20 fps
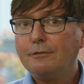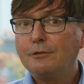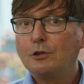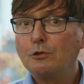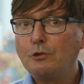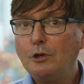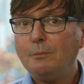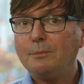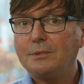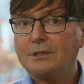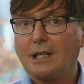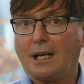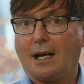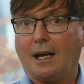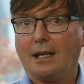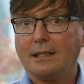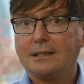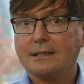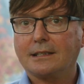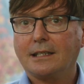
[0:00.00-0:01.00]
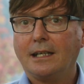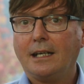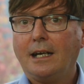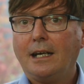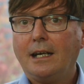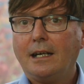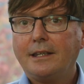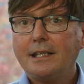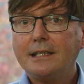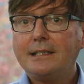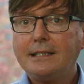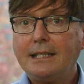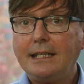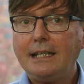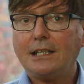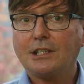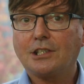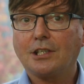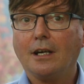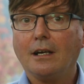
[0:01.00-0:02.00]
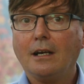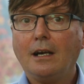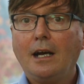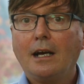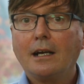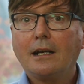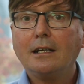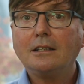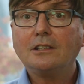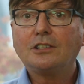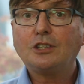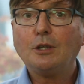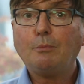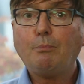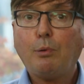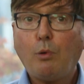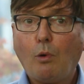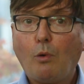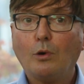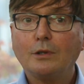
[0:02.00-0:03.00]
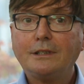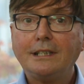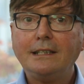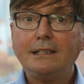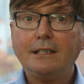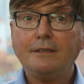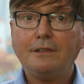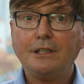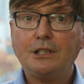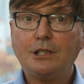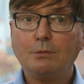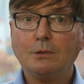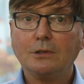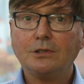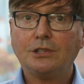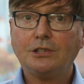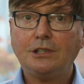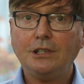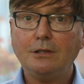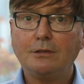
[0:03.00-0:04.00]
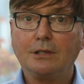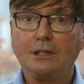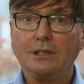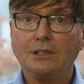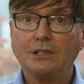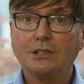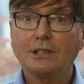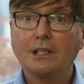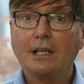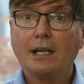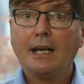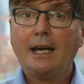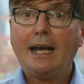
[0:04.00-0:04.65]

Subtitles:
of group task, the teacher can support individual students,